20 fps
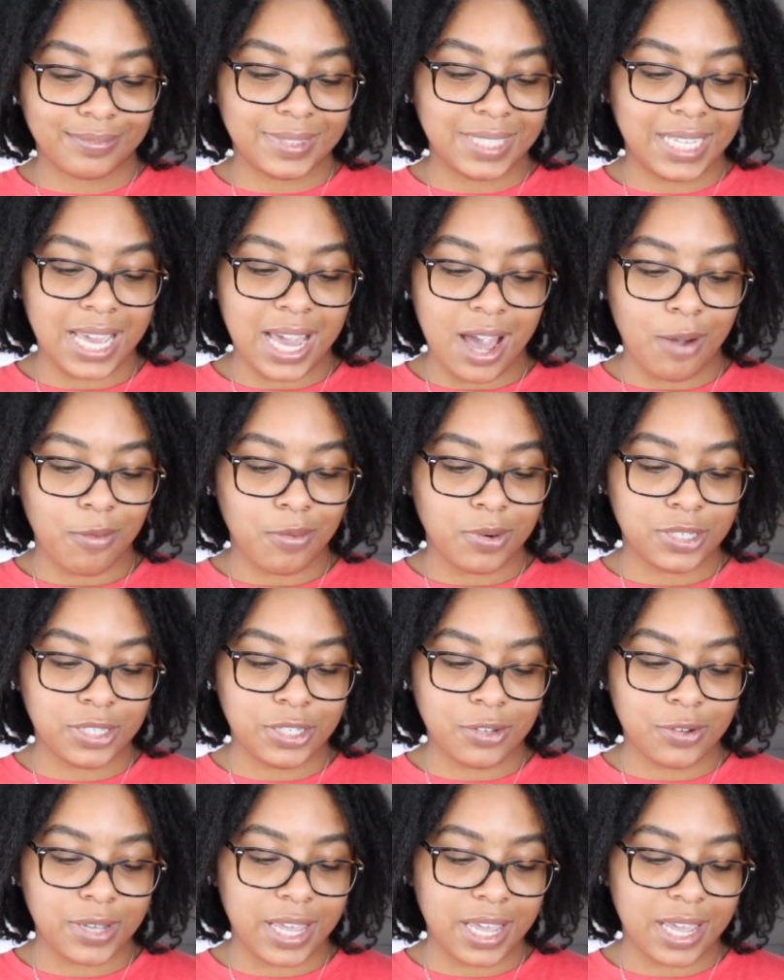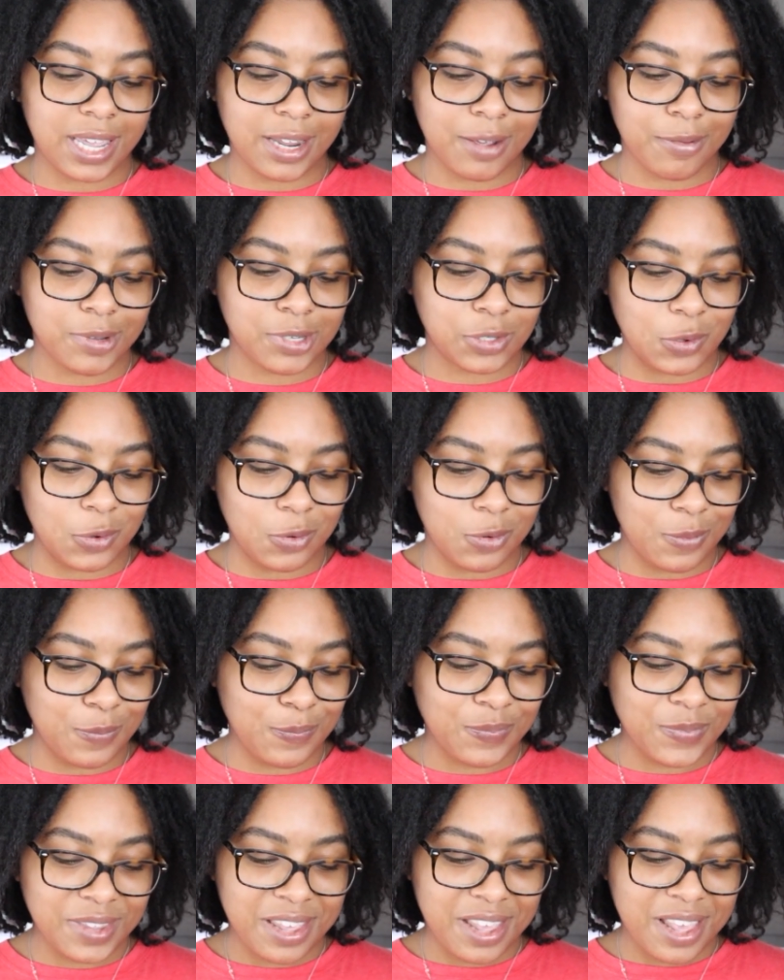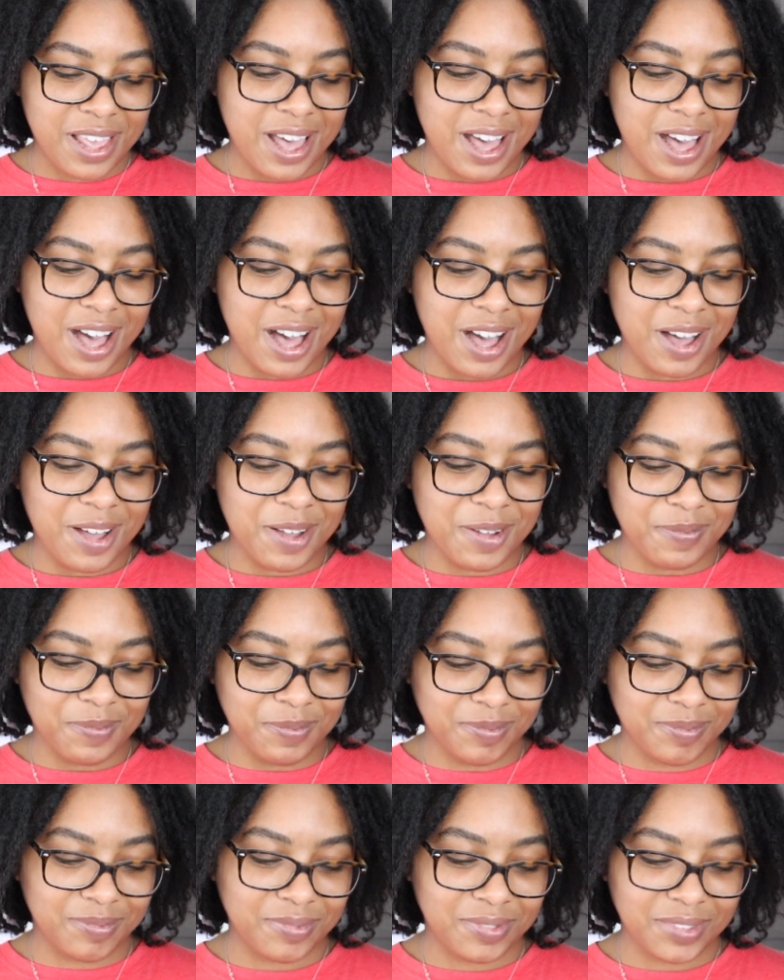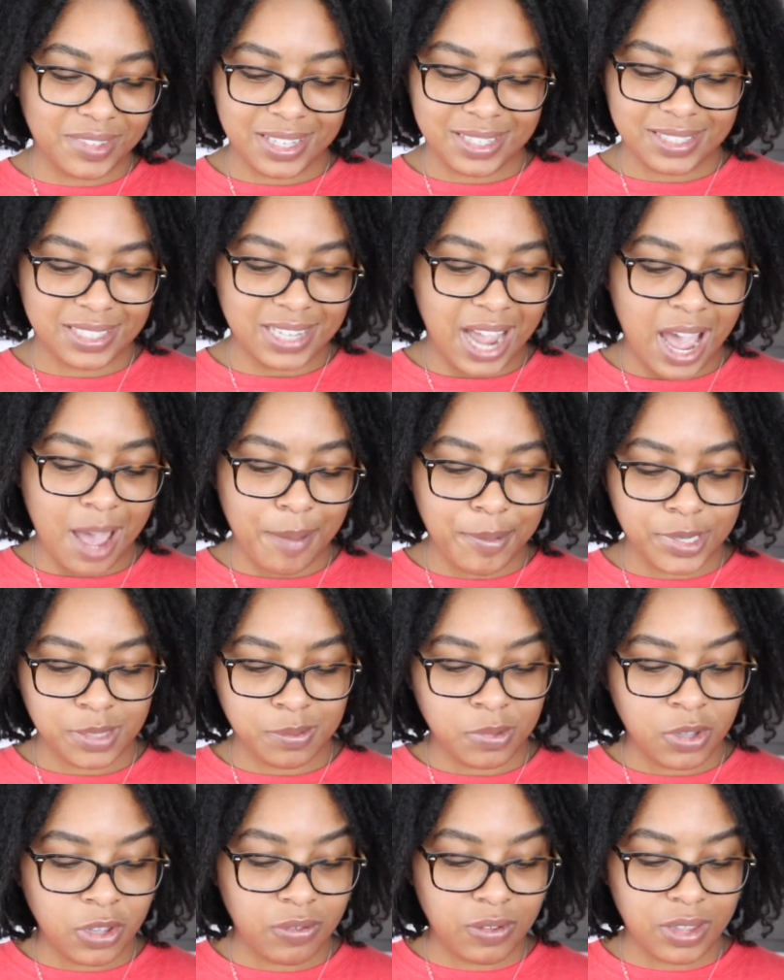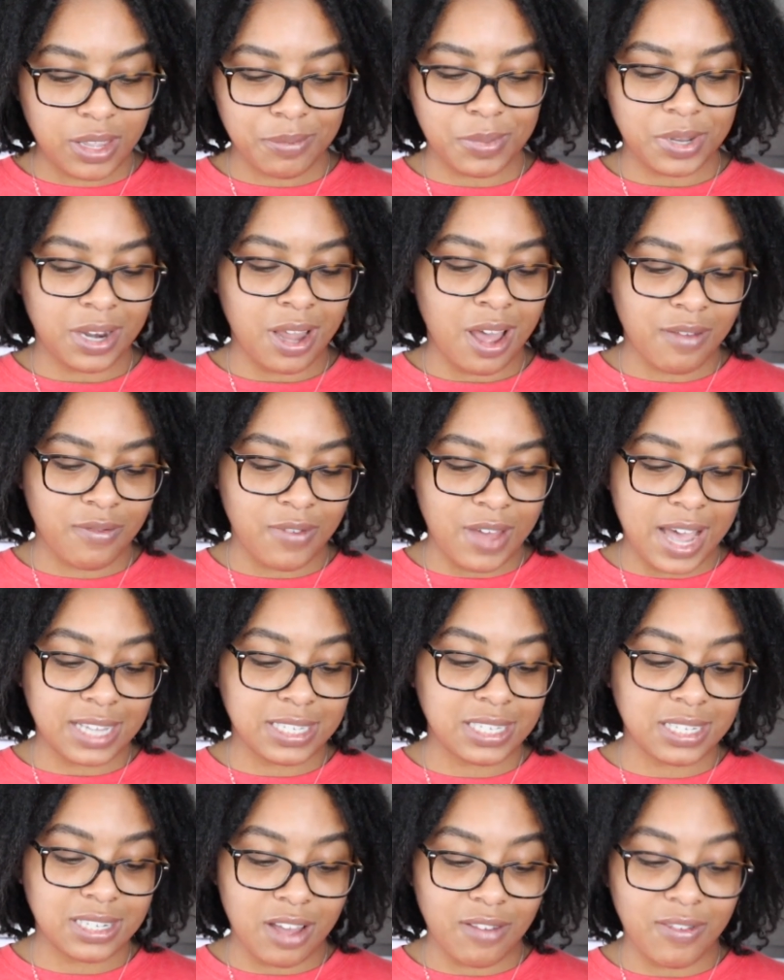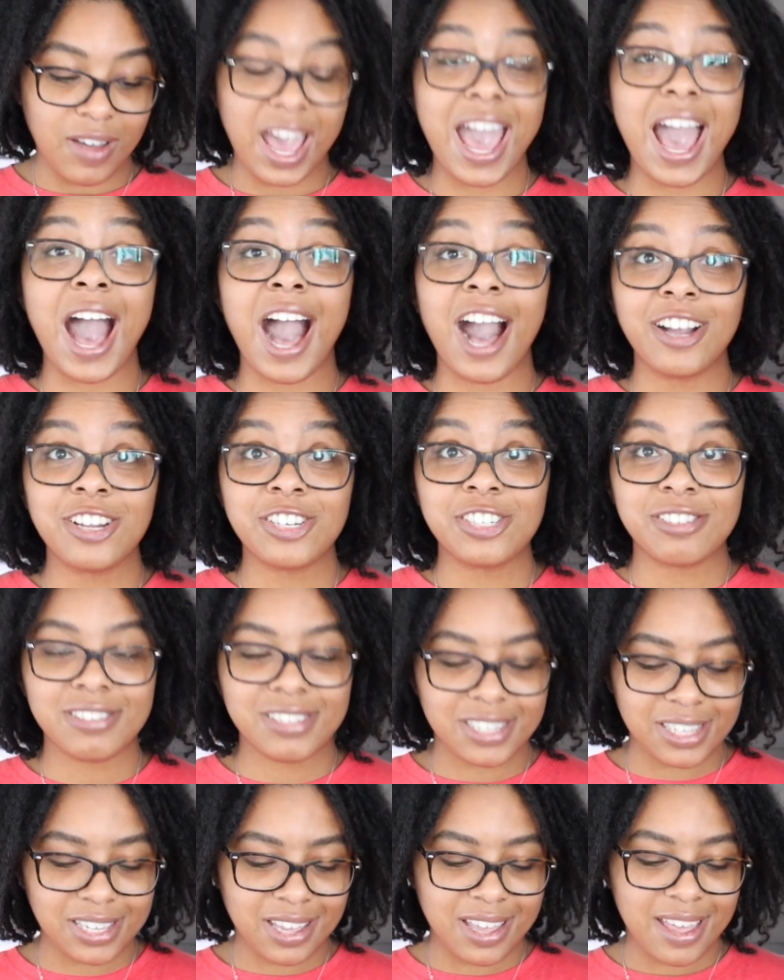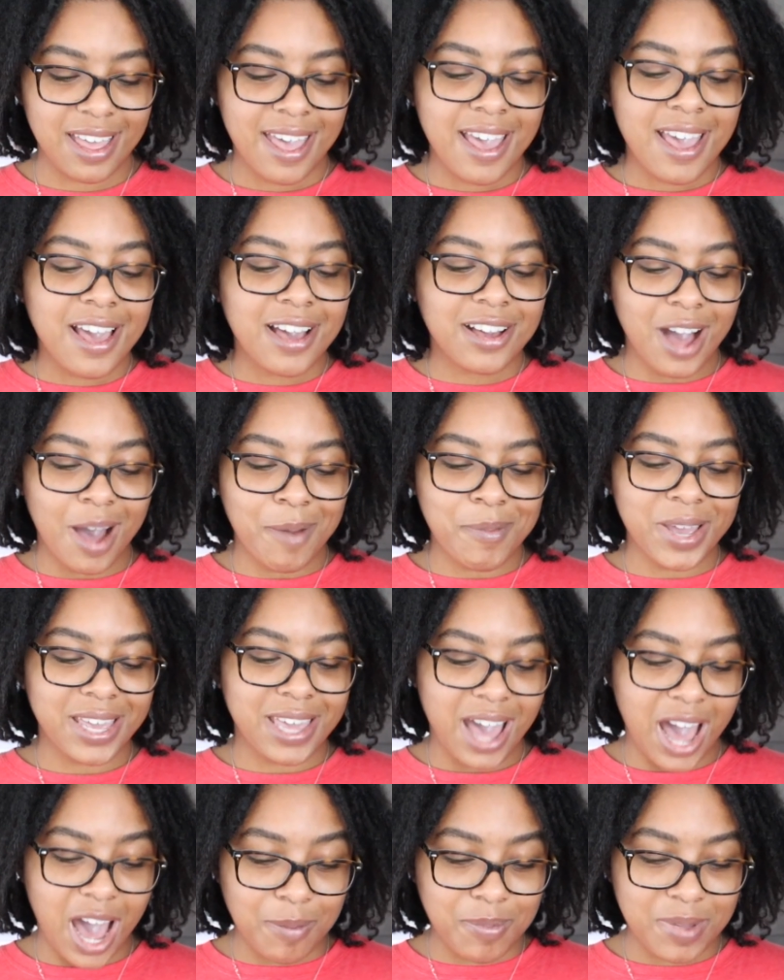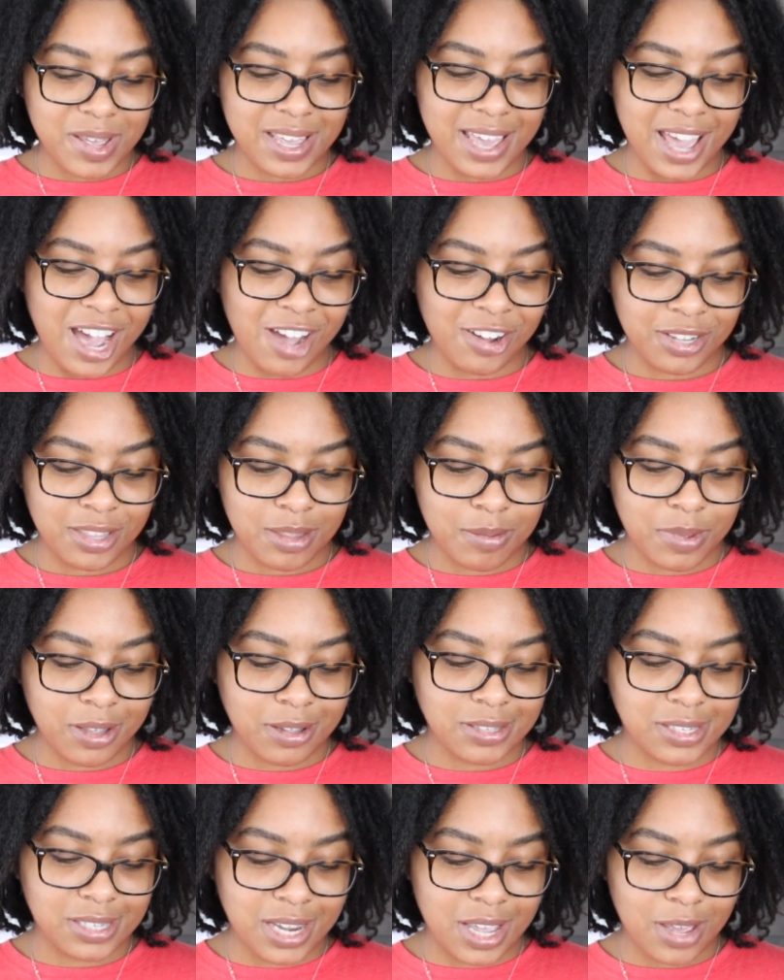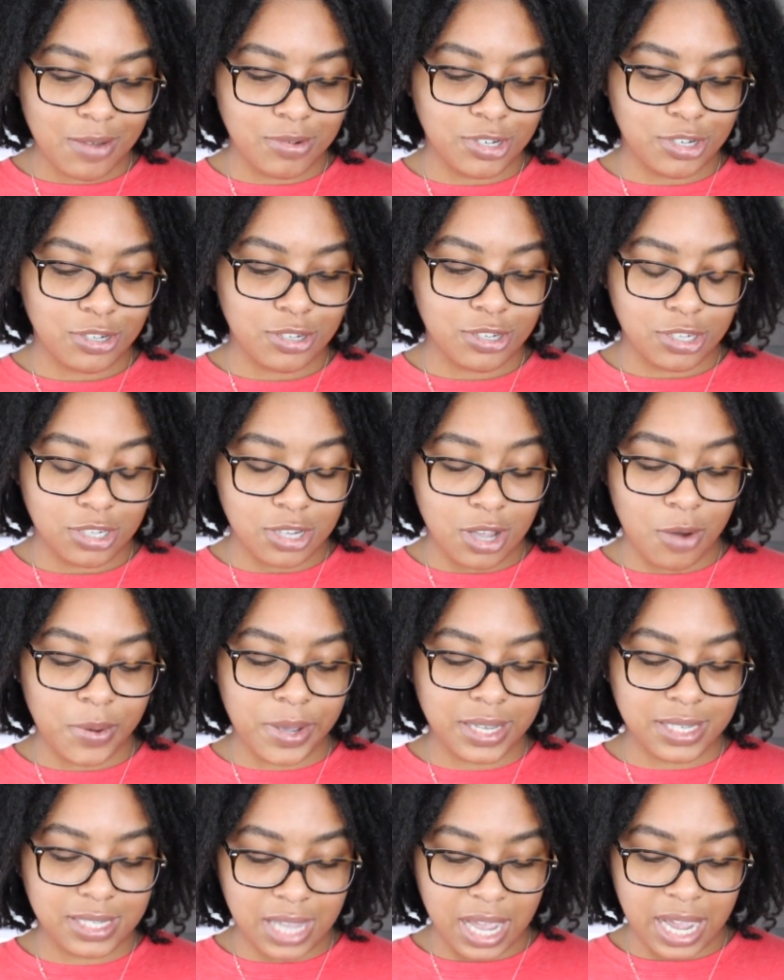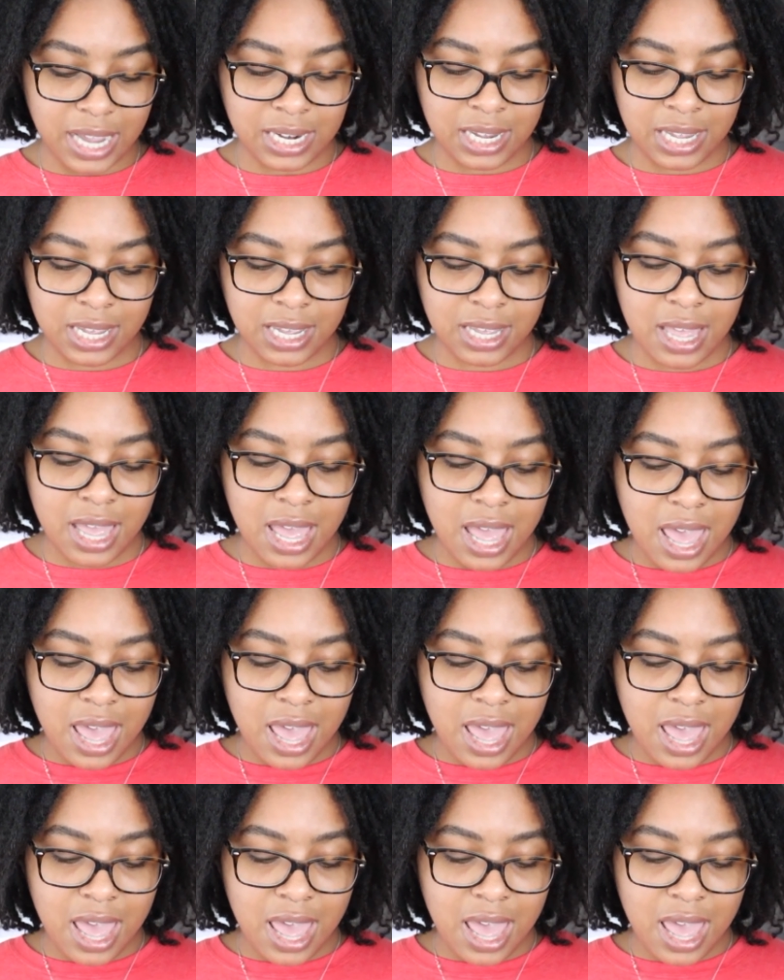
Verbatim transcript: yeah, we're still kicking it with school. Time is moving, but not fast enough. I actually got my cap and gown in the mail today, which is so exciting,